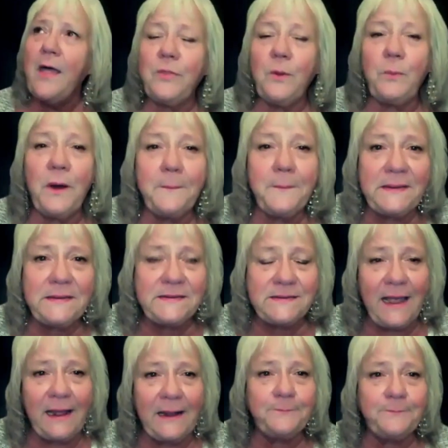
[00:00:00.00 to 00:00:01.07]
the woman
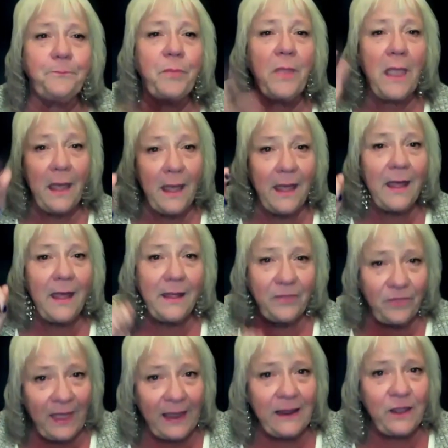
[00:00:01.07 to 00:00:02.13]
said,
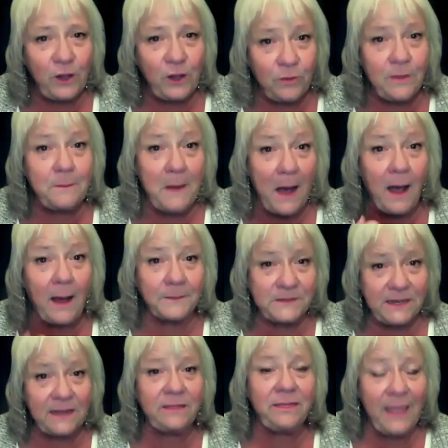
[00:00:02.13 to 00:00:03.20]
Thank you. The mom
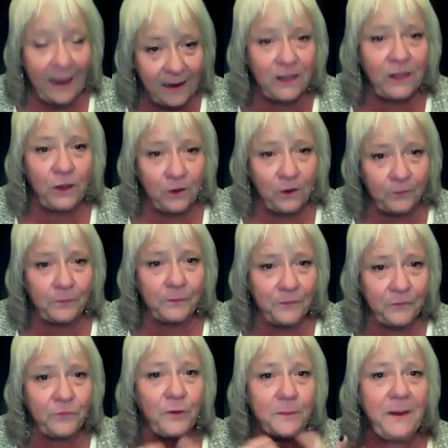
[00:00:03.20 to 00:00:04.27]
said, Thank you
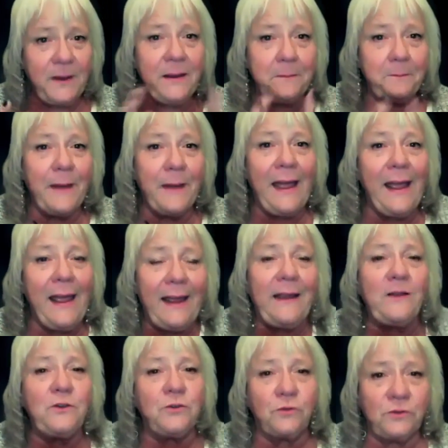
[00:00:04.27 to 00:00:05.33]
for being my
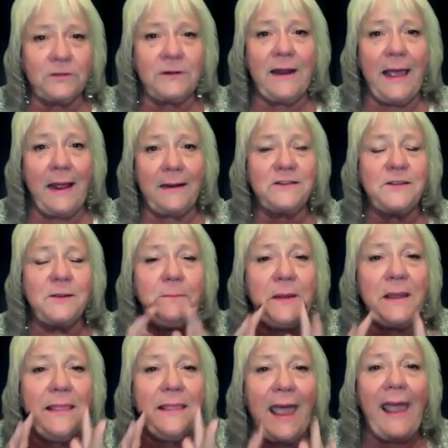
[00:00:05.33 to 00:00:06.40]
angel today, to
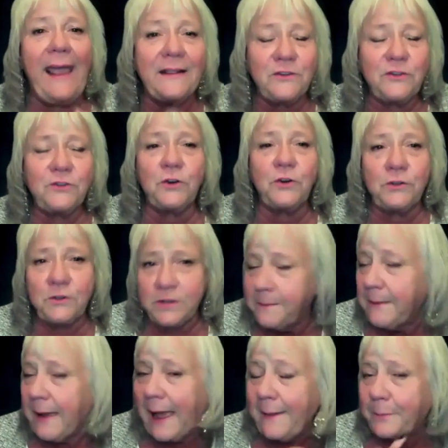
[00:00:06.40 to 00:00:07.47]
be the answer to
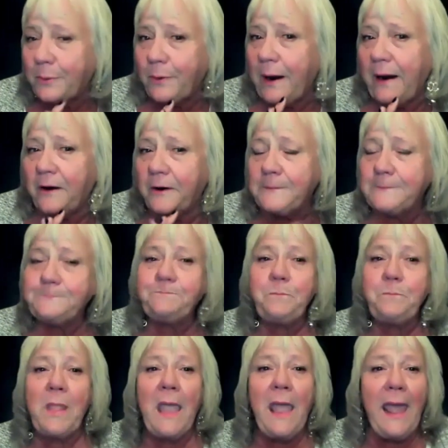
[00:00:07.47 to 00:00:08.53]
my prayer.
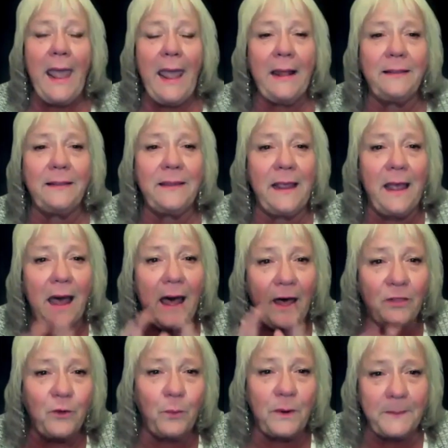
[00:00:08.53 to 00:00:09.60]
And the
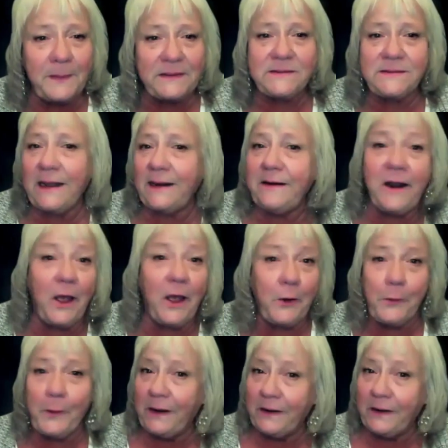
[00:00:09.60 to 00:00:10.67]
other woman said,
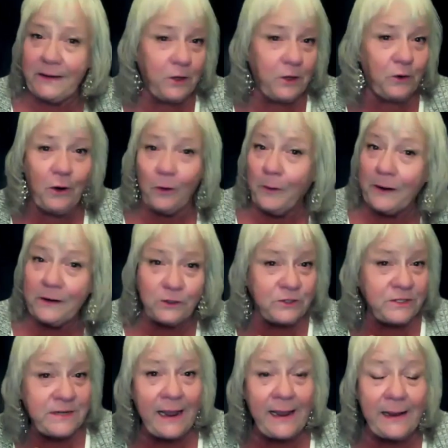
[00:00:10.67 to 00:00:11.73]
No, honey, you don't
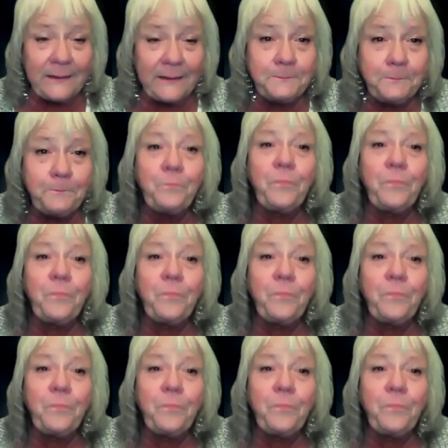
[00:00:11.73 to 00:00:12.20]
understand.